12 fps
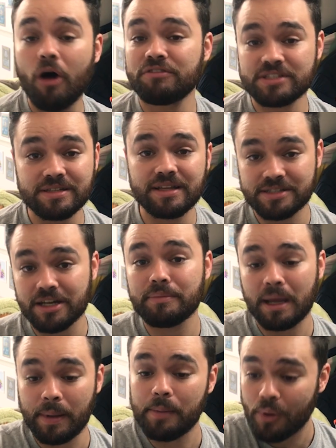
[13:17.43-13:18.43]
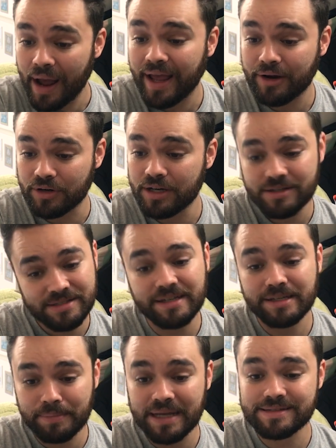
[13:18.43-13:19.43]
Obviously, that's going to make people angry, because that
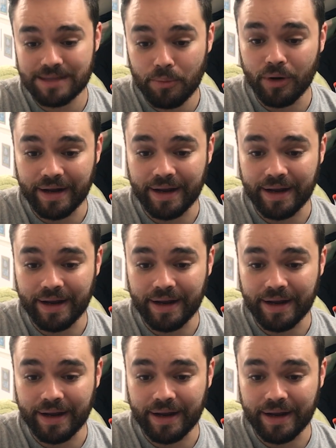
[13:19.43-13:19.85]
did make someone